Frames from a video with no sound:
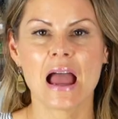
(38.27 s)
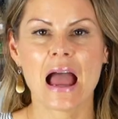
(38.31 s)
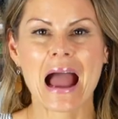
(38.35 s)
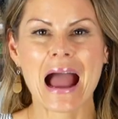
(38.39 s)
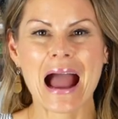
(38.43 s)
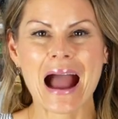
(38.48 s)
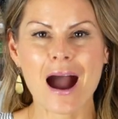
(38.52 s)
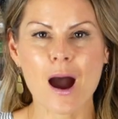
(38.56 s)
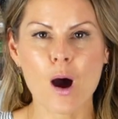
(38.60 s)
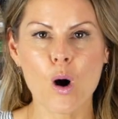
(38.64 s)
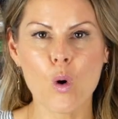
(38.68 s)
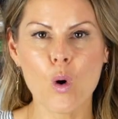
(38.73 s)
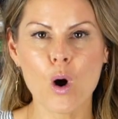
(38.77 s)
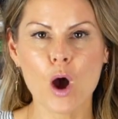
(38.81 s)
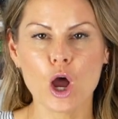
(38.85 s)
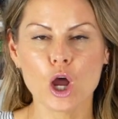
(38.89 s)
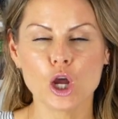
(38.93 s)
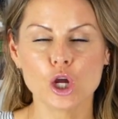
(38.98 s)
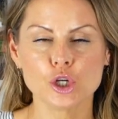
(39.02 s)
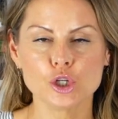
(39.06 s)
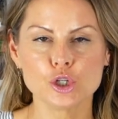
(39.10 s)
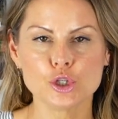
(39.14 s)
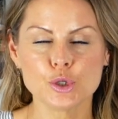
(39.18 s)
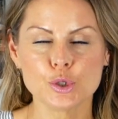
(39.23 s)

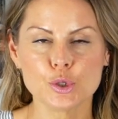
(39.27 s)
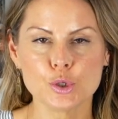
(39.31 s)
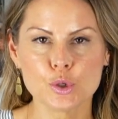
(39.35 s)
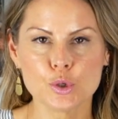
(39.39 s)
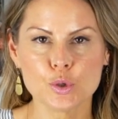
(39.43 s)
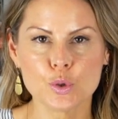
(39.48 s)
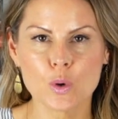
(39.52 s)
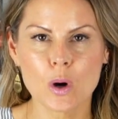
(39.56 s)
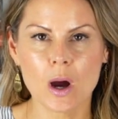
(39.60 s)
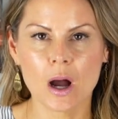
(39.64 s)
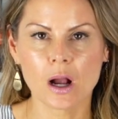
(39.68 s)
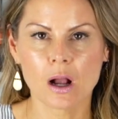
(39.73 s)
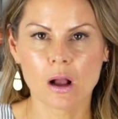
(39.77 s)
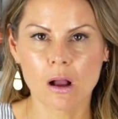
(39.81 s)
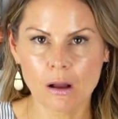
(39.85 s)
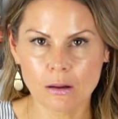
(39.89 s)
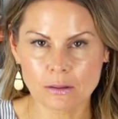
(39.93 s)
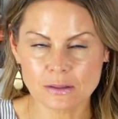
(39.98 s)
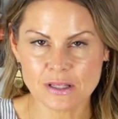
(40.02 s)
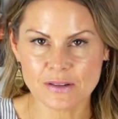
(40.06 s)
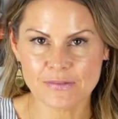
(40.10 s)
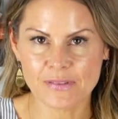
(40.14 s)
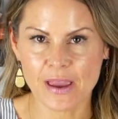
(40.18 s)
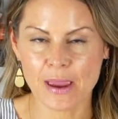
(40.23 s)
How to
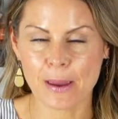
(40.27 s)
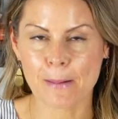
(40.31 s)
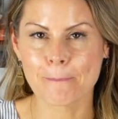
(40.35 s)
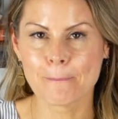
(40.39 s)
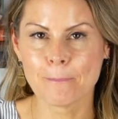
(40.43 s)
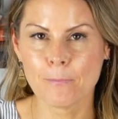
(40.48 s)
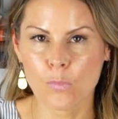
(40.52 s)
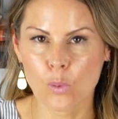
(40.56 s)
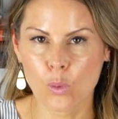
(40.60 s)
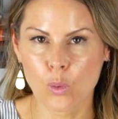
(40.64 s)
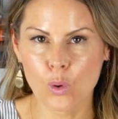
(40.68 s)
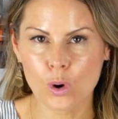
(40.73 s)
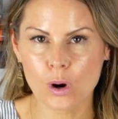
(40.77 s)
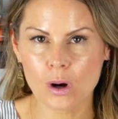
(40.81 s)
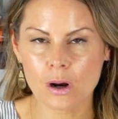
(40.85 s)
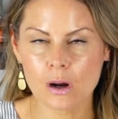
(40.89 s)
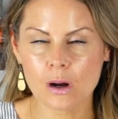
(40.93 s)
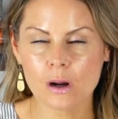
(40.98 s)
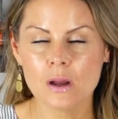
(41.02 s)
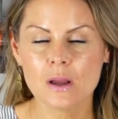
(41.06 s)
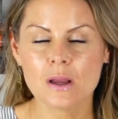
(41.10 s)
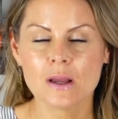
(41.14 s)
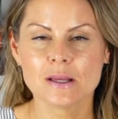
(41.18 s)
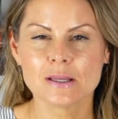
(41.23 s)
cultivate
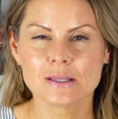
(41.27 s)
more